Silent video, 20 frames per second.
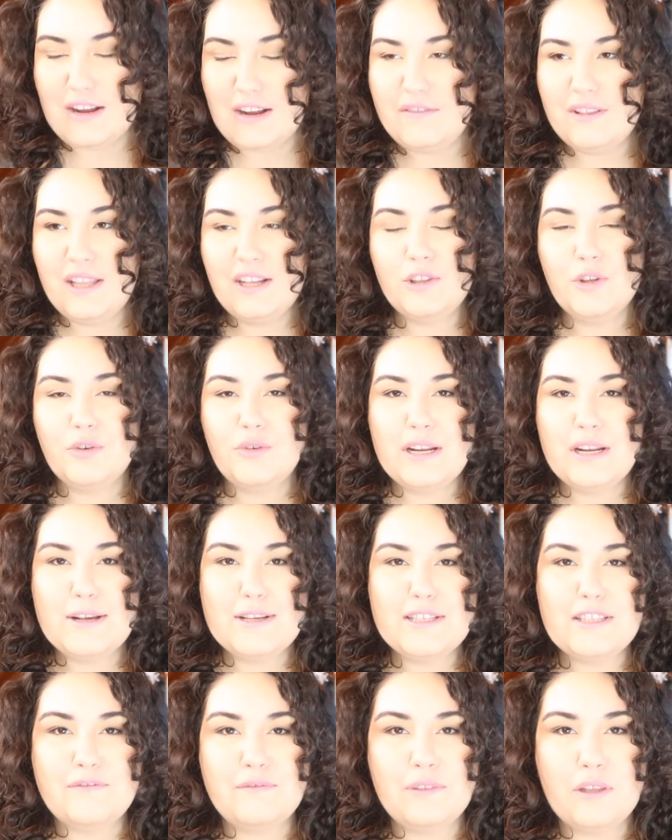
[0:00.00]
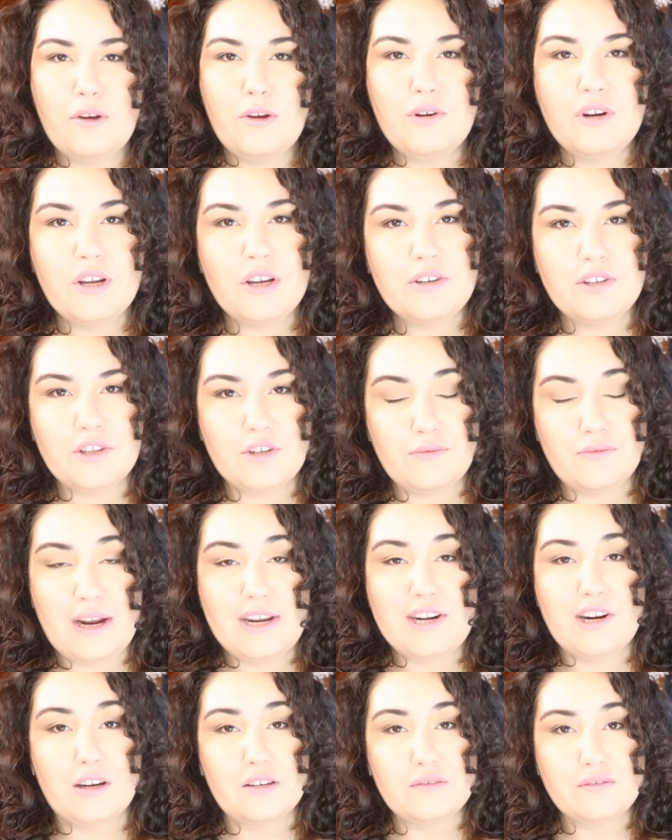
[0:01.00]
I feel like L'Oreal's flown under the
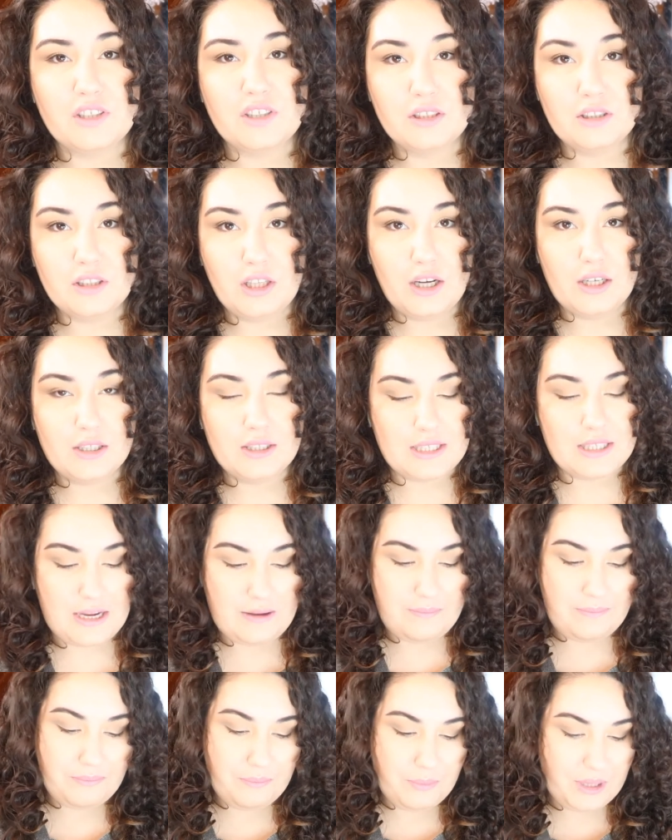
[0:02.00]
radar for a long time.